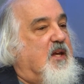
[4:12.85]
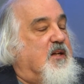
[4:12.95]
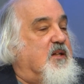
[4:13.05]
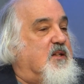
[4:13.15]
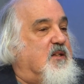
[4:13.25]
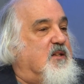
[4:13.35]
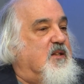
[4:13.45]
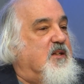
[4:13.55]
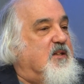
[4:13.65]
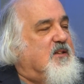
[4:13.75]
And
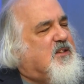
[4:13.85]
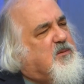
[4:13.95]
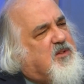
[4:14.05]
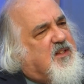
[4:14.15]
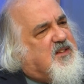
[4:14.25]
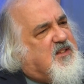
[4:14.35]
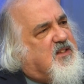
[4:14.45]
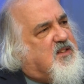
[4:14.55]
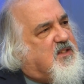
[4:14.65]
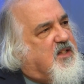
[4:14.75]
it seems like
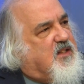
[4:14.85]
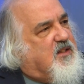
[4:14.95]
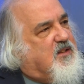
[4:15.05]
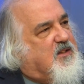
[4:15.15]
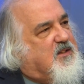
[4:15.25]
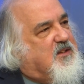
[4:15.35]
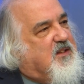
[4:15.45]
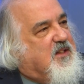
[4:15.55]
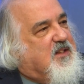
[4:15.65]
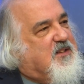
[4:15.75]
since then,
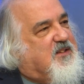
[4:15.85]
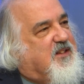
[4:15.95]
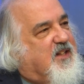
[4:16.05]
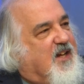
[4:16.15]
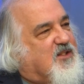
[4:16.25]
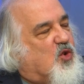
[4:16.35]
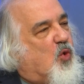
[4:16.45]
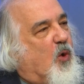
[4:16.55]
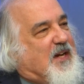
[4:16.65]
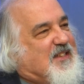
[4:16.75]
the city hasn't
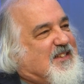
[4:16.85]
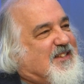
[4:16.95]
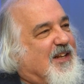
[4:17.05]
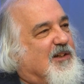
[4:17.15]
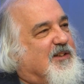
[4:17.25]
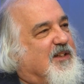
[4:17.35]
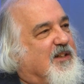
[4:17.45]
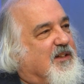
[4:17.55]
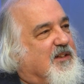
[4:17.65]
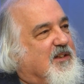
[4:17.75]
quite settled
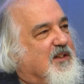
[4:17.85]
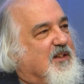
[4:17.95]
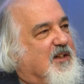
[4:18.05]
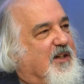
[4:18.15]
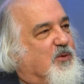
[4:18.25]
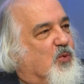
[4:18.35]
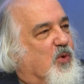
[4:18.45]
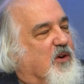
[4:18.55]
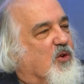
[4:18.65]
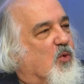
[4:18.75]
in on
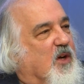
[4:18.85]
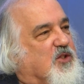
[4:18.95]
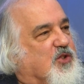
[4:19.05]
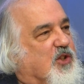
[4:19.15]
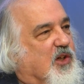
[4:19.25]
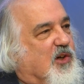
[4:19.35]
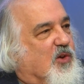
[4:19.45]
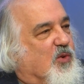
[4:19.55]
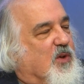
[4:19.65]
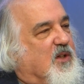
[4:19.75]
where it wants to
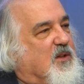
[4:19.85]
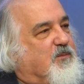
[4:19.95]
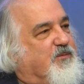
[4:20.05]
go.